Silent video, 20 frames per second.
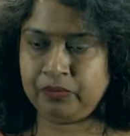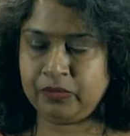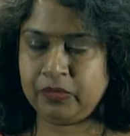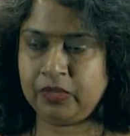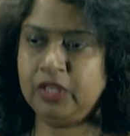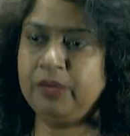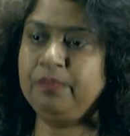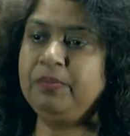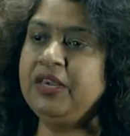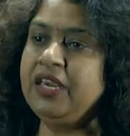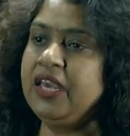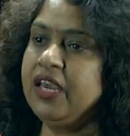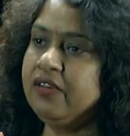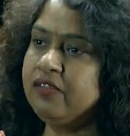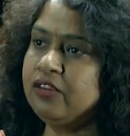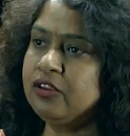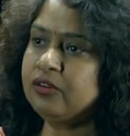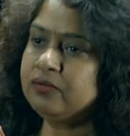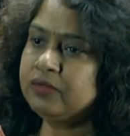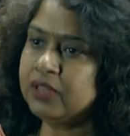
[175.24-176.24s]
the
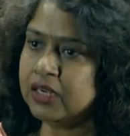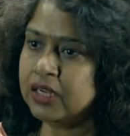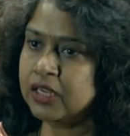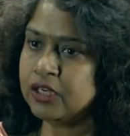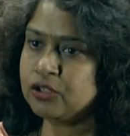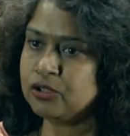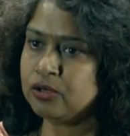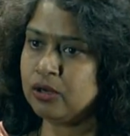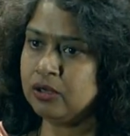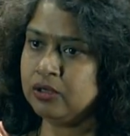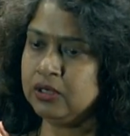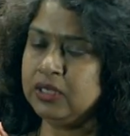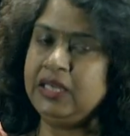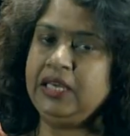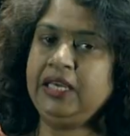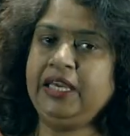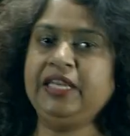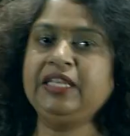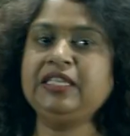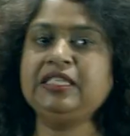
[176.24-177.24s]
behavior of the electron
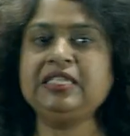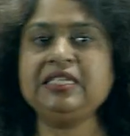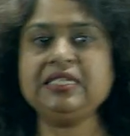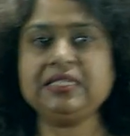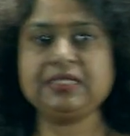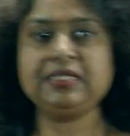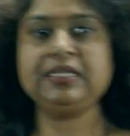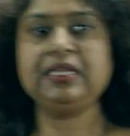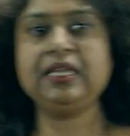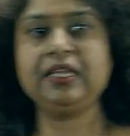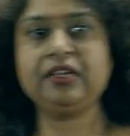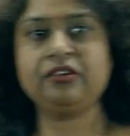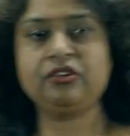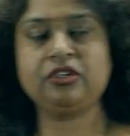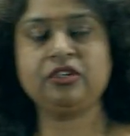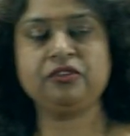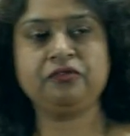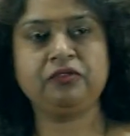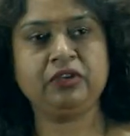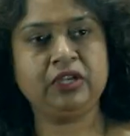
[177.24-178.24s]
in DC
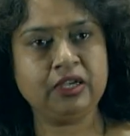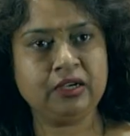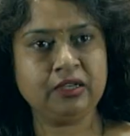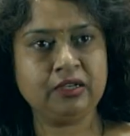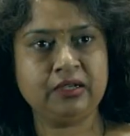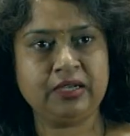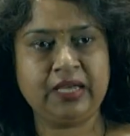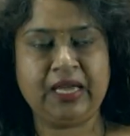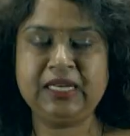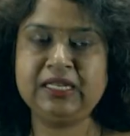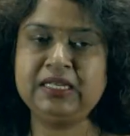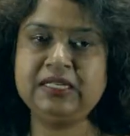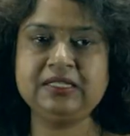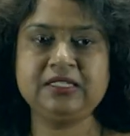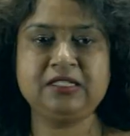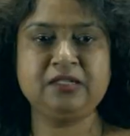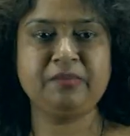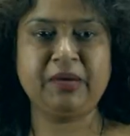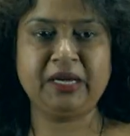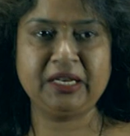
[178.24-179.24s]
electric field and
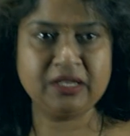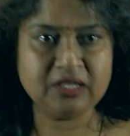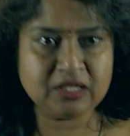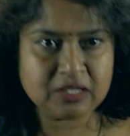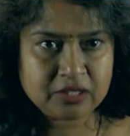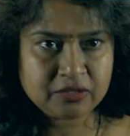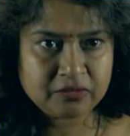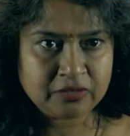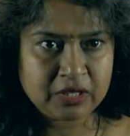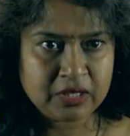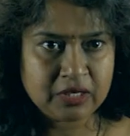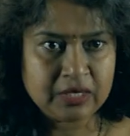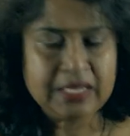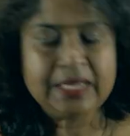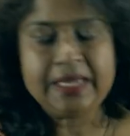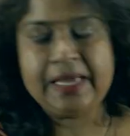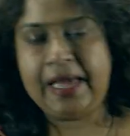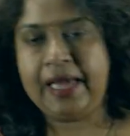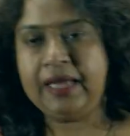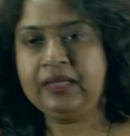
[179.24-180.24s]
DC magnetic field
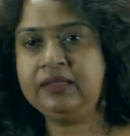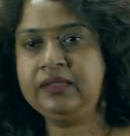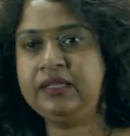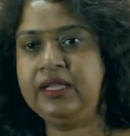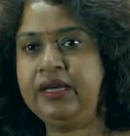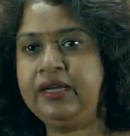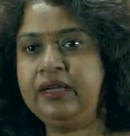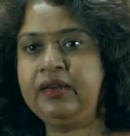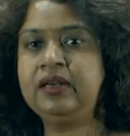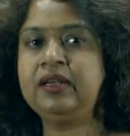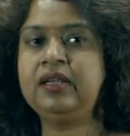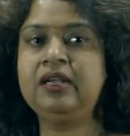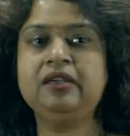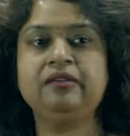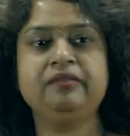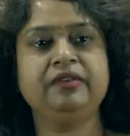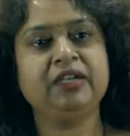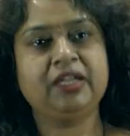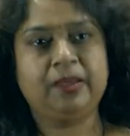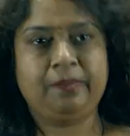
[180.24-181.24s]
and their
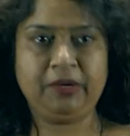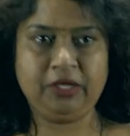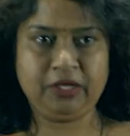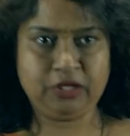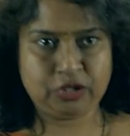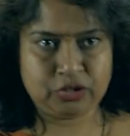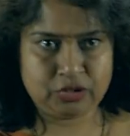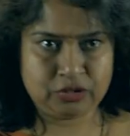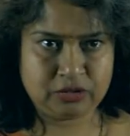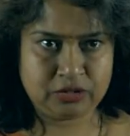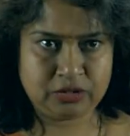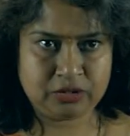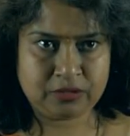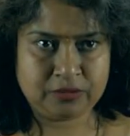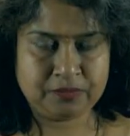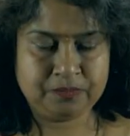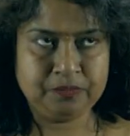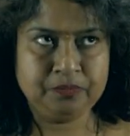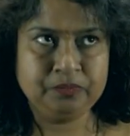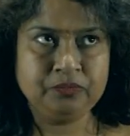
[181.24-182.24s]
relevant applications.
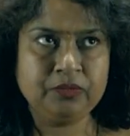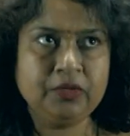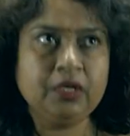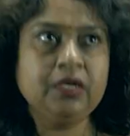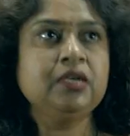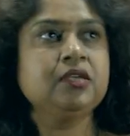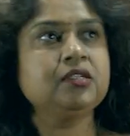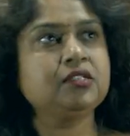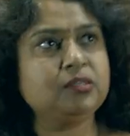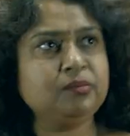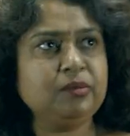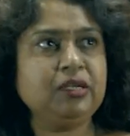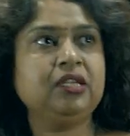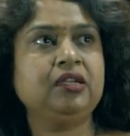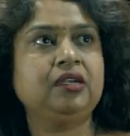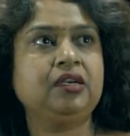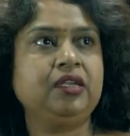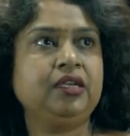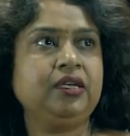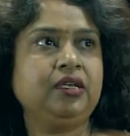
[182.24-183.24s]

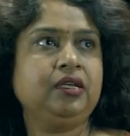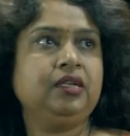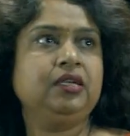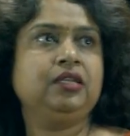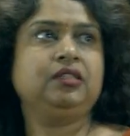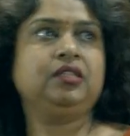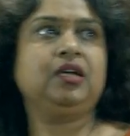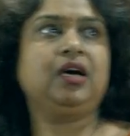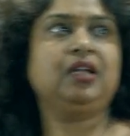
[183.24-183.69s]
Similarly, the